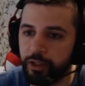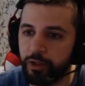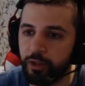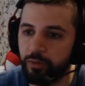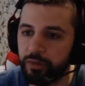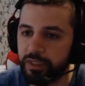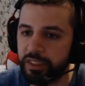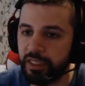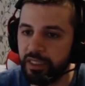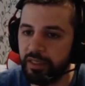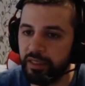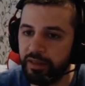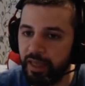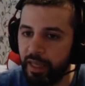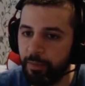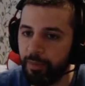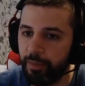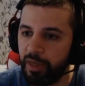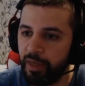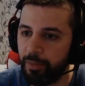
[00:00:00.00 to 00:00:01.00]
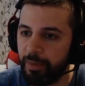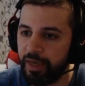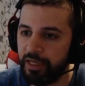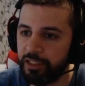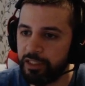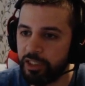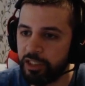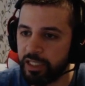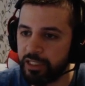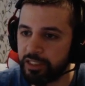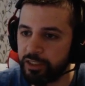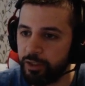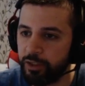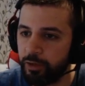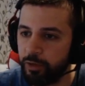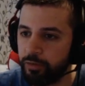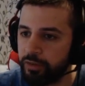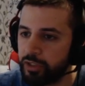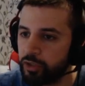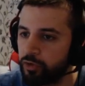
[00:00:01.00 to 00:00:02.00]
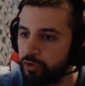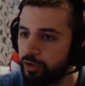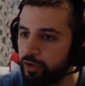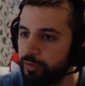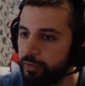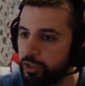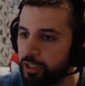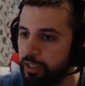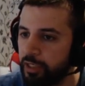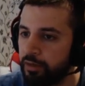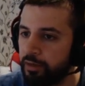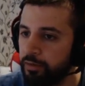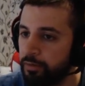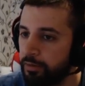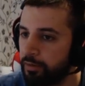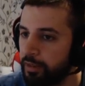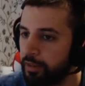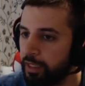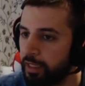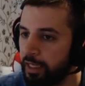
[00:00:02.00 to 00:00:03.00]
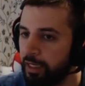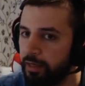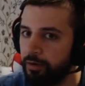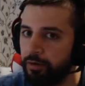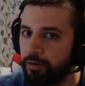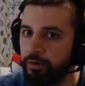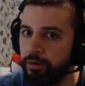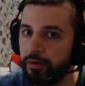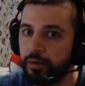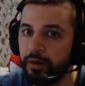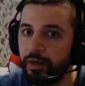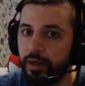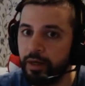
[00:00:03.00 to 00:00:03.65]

you will see the Epic Page has no description here.